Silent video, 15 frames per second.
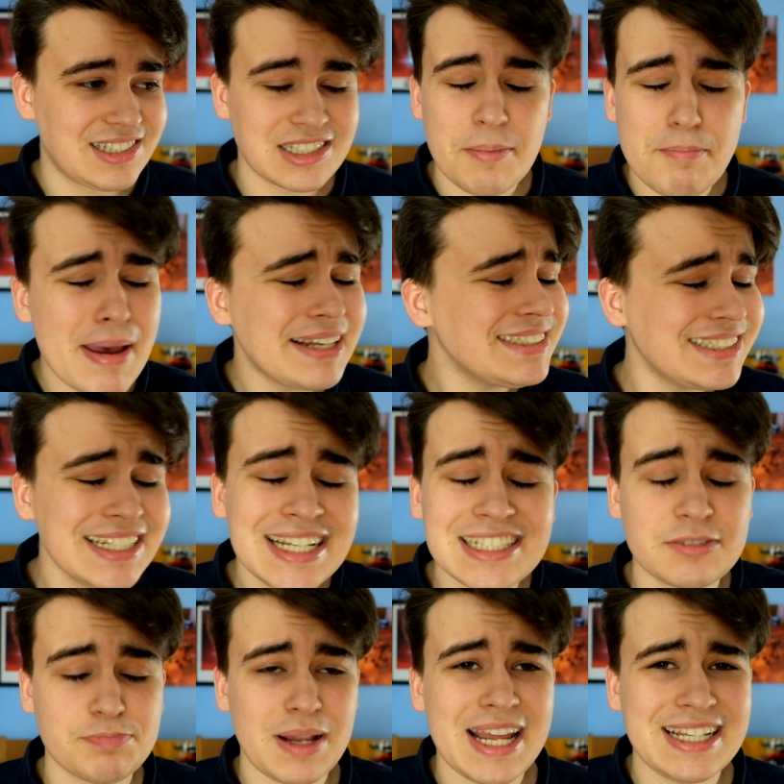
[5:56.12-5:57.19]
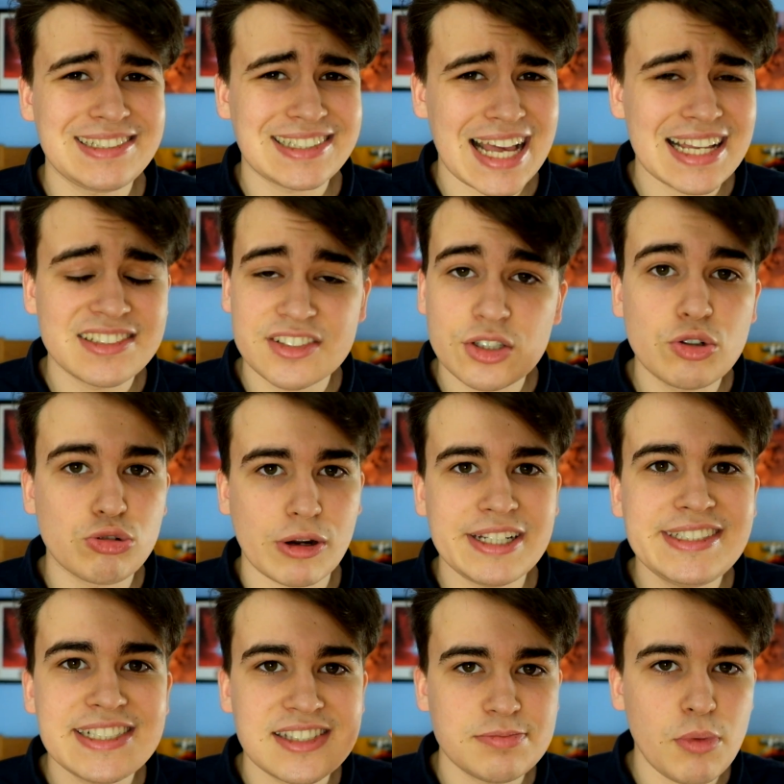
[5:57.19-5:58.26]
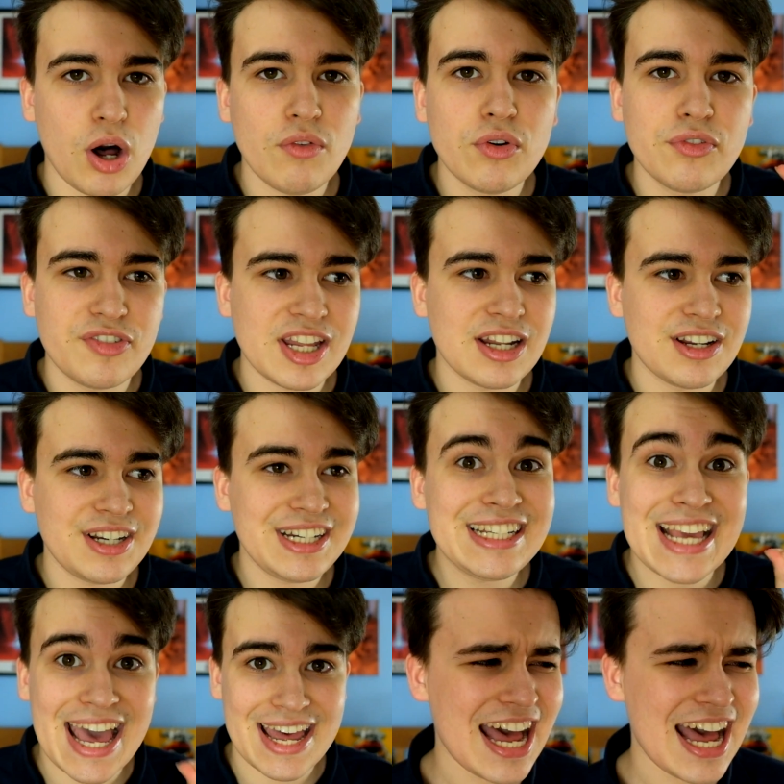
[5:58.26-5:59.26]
cementing his place as the greatest Marvel villain yet.